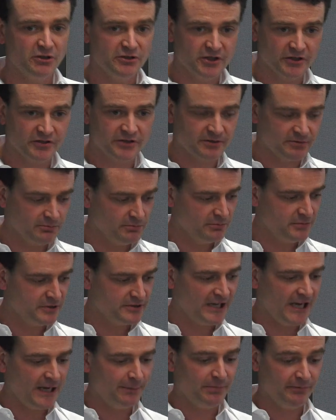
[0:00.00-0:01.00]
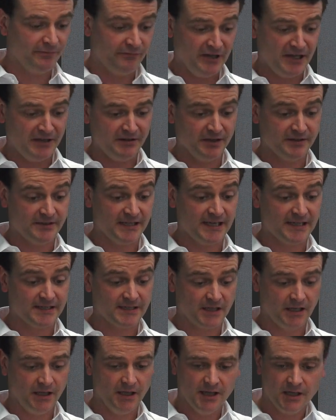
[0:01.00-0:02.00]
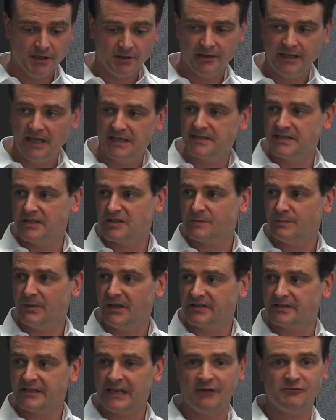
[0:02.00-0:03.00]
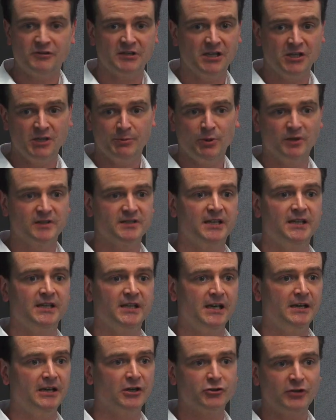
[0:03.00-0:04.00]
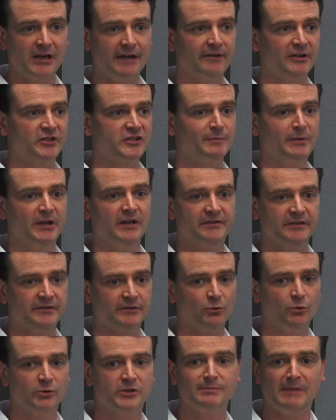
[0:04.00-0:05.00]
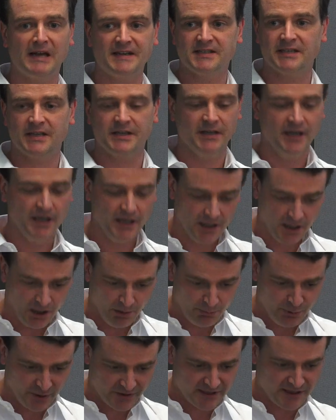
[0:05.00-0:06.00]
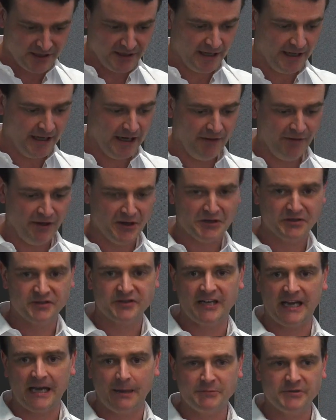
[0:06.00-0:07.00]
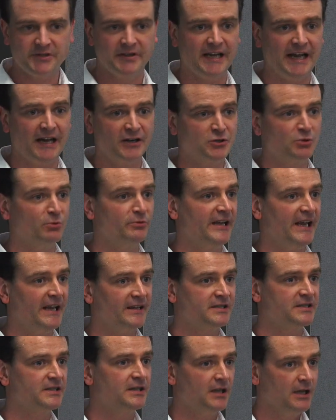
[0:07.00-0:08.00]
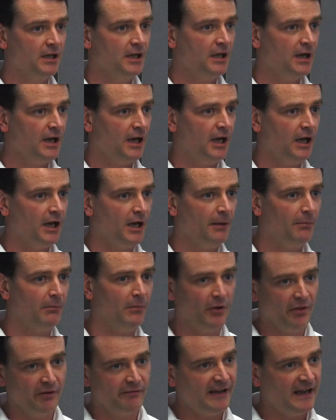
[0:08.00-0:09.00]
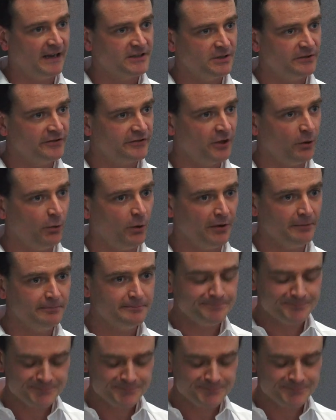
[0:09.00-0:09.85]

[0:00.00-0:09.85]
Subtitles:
just fill in the data, you get to the expense category, you put T in and travel expenses is automatically put in there, and then you just tab to the actual net on the VAT and so on.